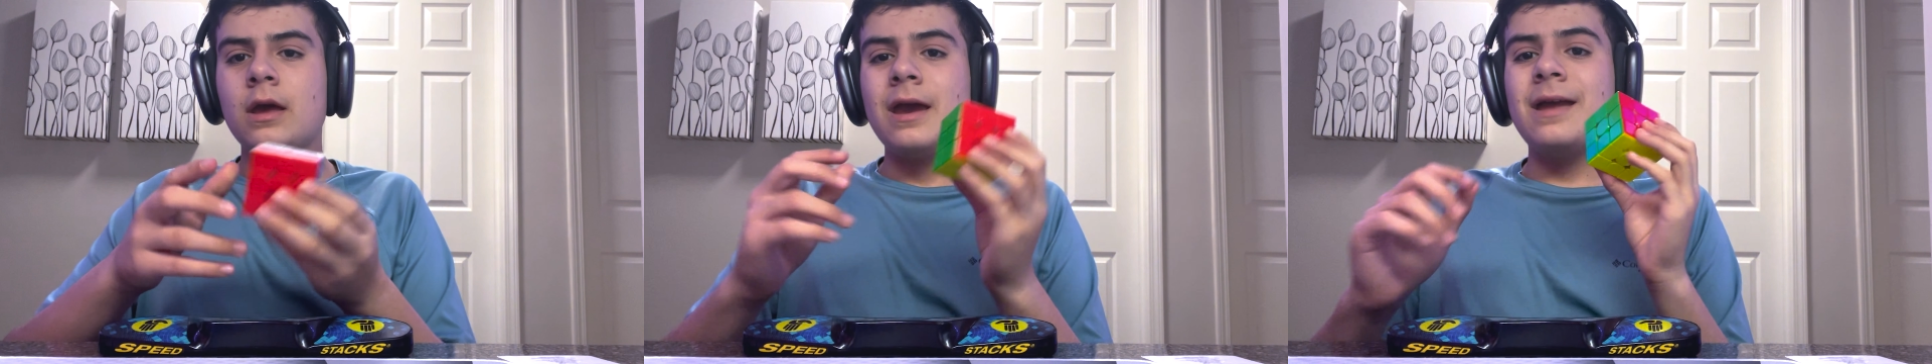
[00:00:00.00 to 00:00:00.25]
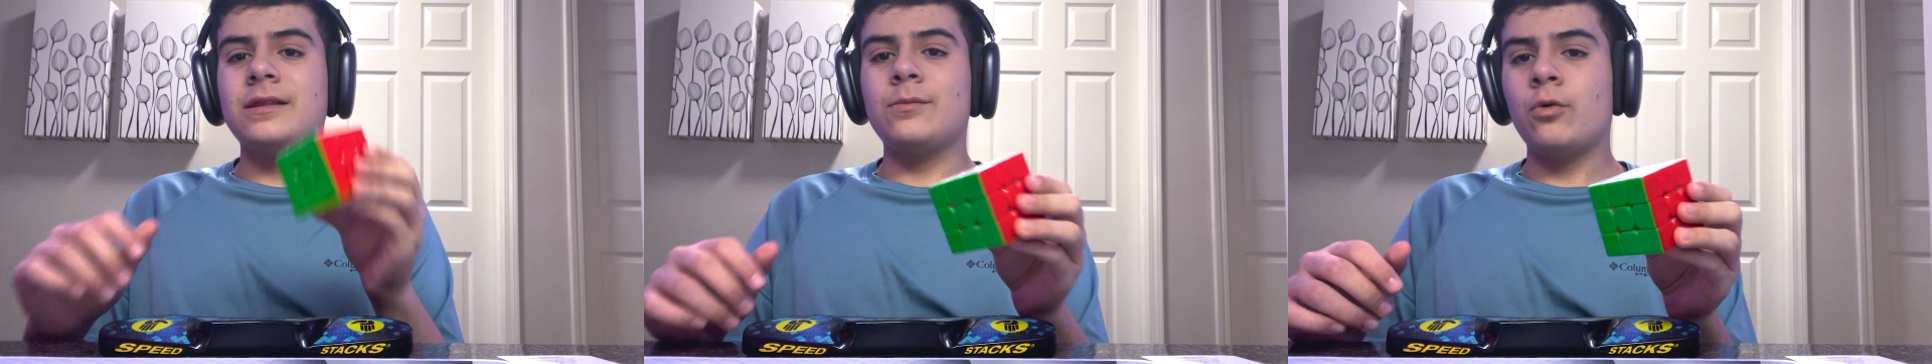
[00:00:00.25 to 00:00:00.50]

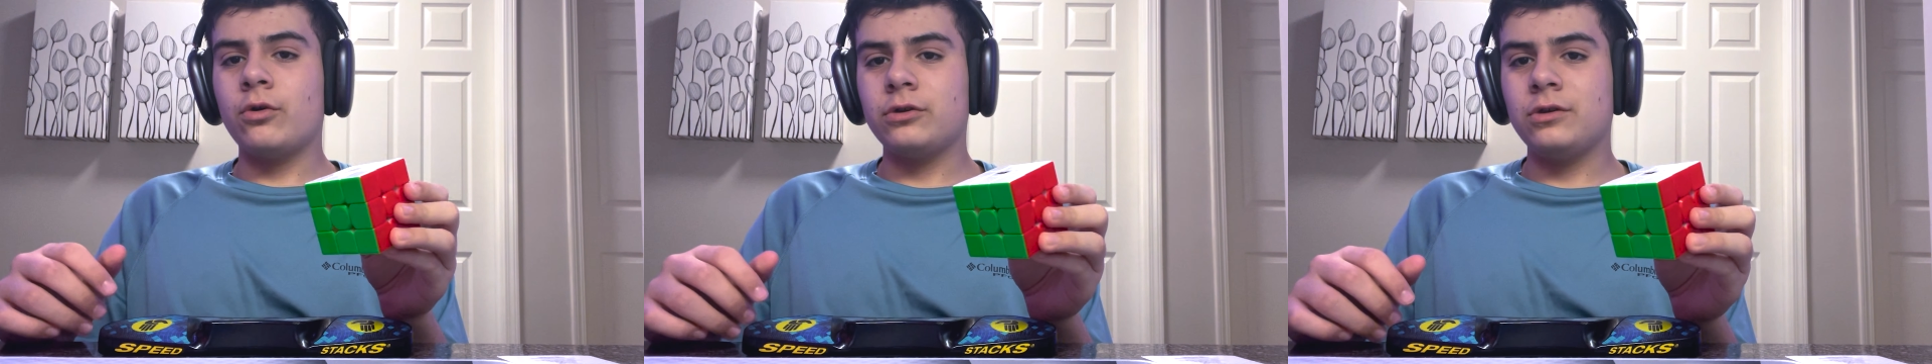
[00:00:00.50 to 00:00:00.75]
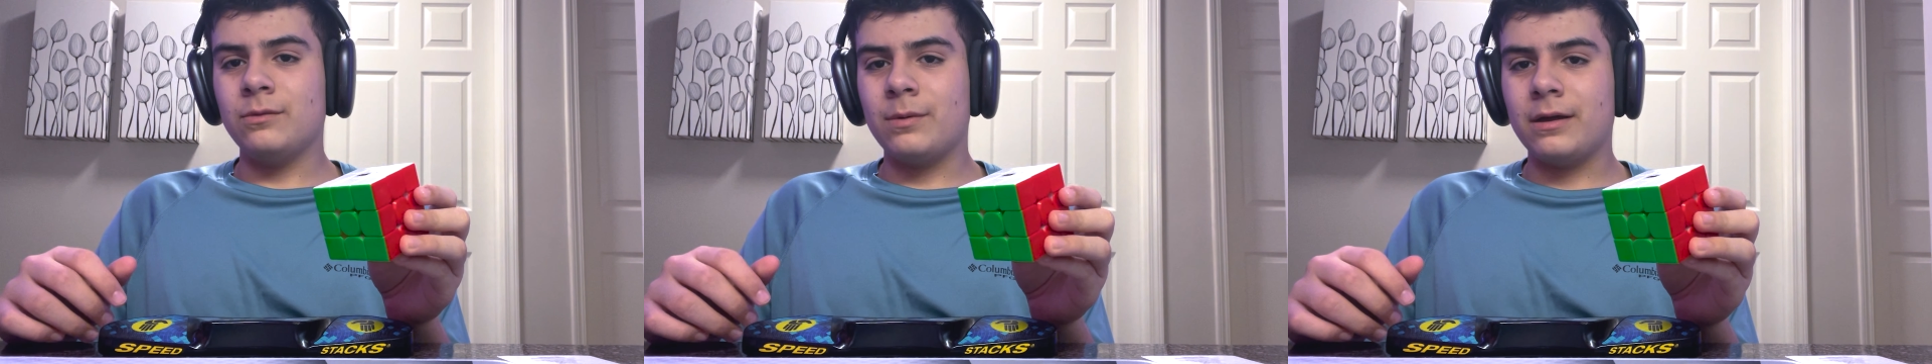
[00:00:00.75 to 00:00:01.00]
and support
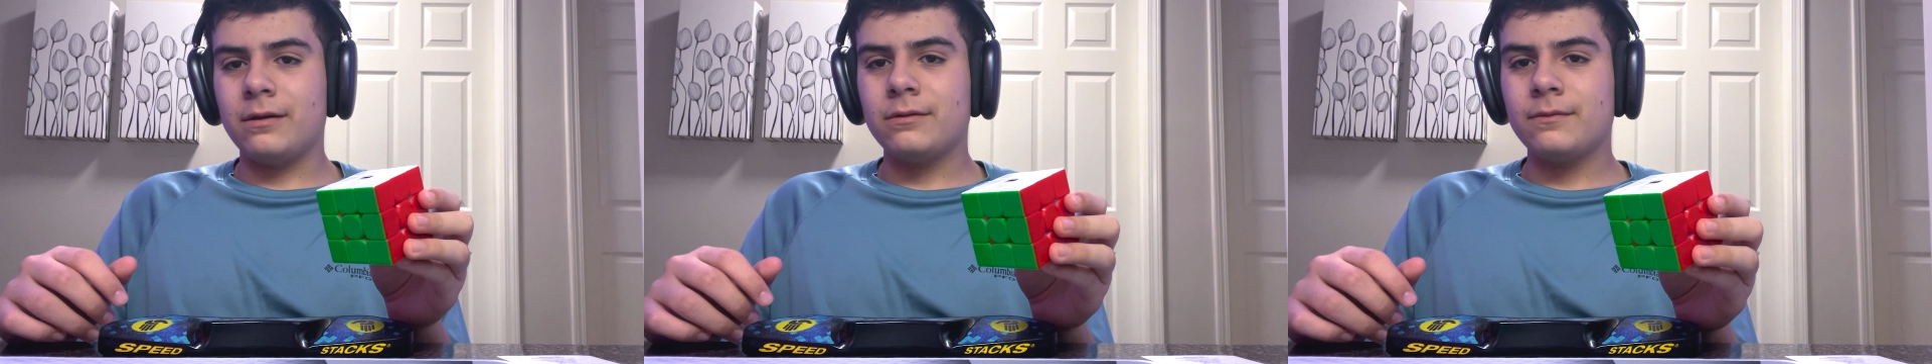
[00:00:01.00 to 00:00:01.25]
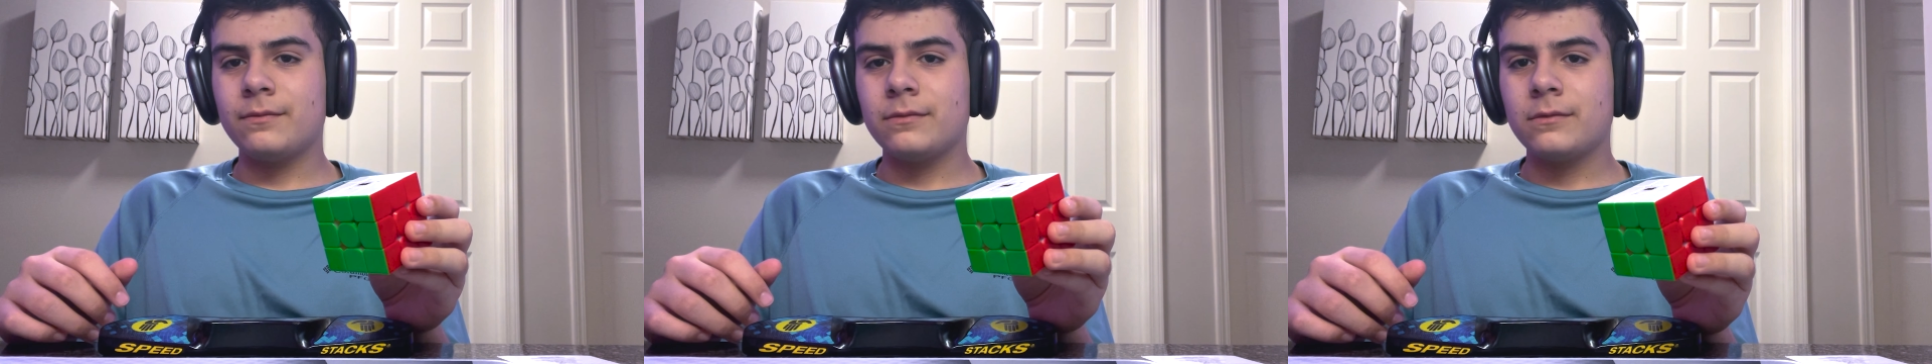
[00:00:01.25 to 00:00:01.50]
CubeHead.
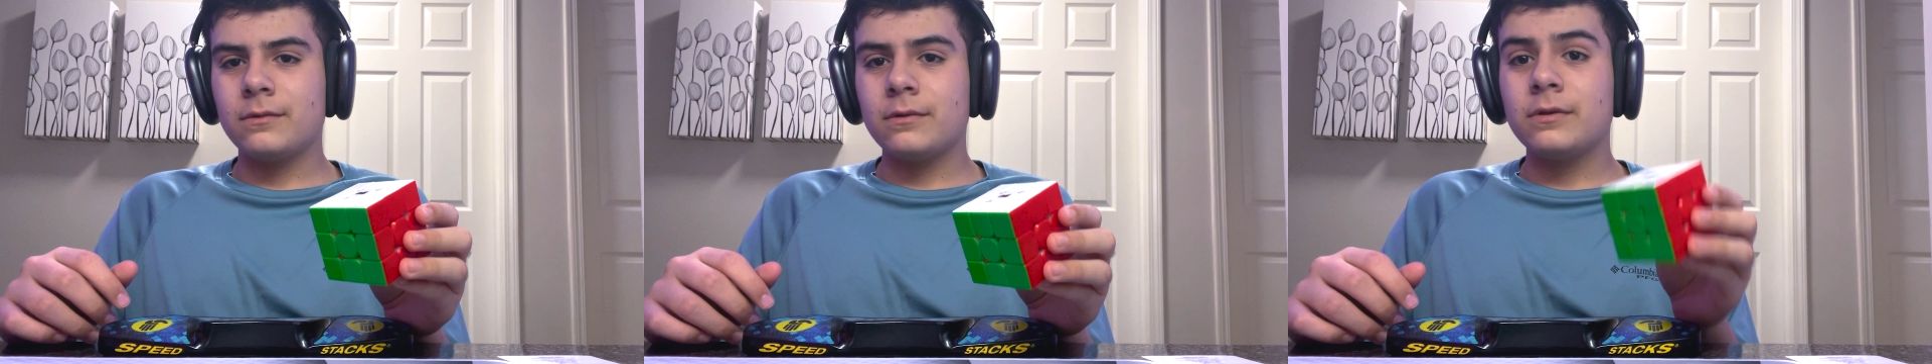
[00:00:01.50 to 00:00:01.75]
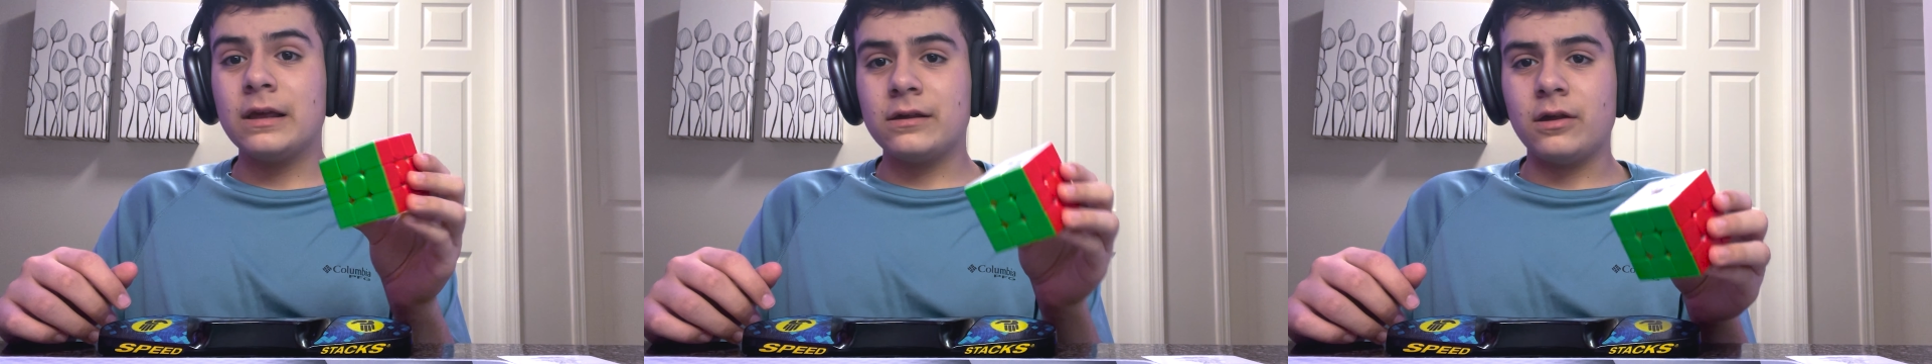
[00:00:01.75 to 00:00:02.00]

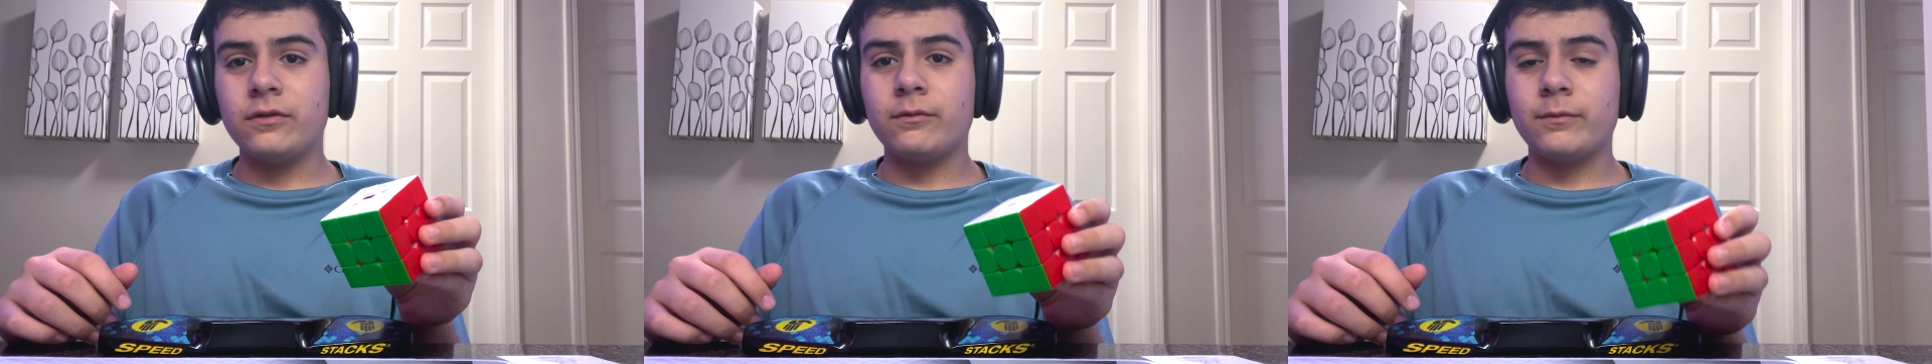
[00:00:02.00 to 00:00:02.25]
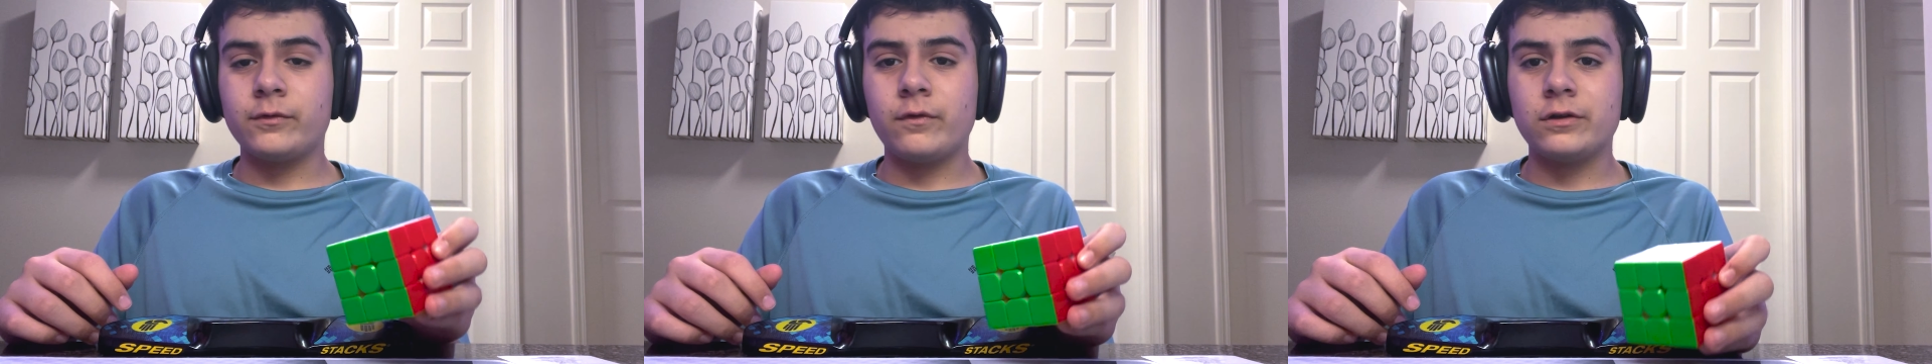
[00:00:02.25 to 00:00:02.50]
Thank you guys so
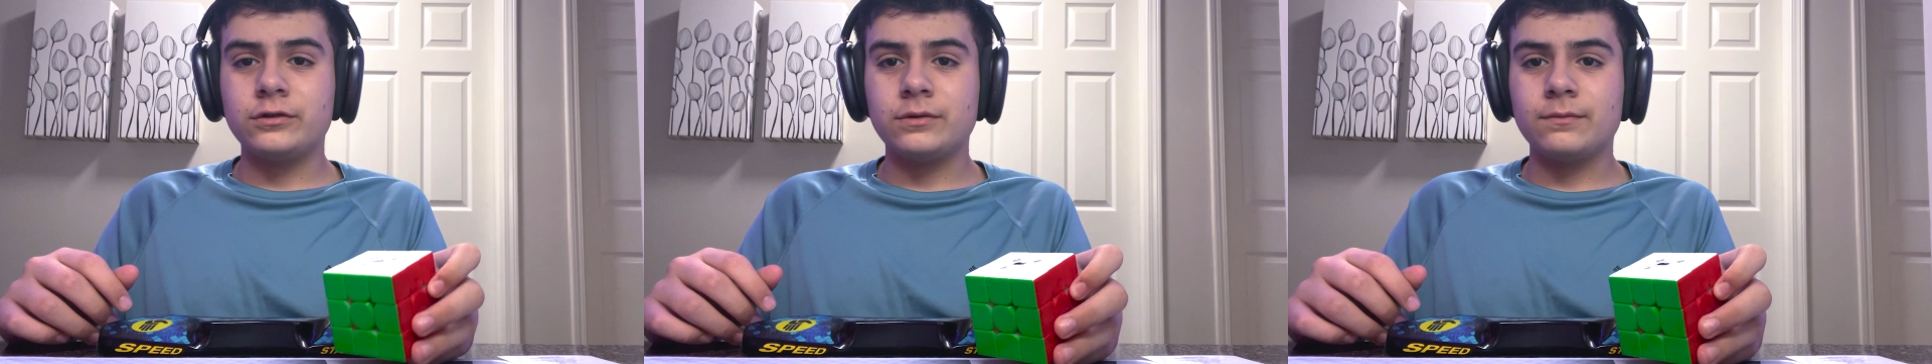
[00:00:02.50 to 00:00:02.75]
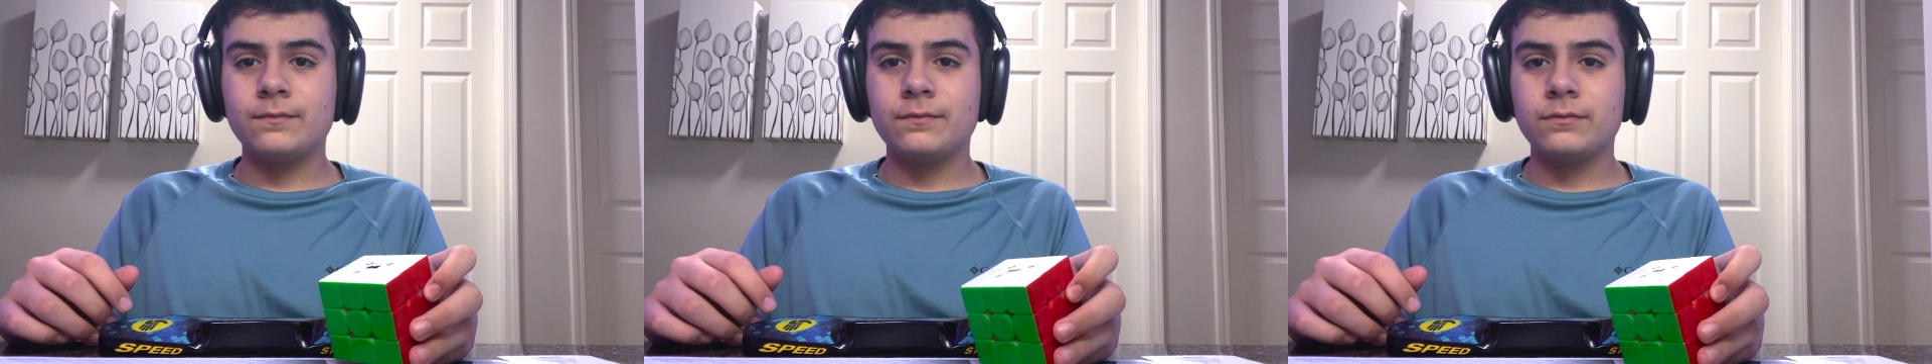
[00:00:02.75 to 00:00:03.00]
much for watching.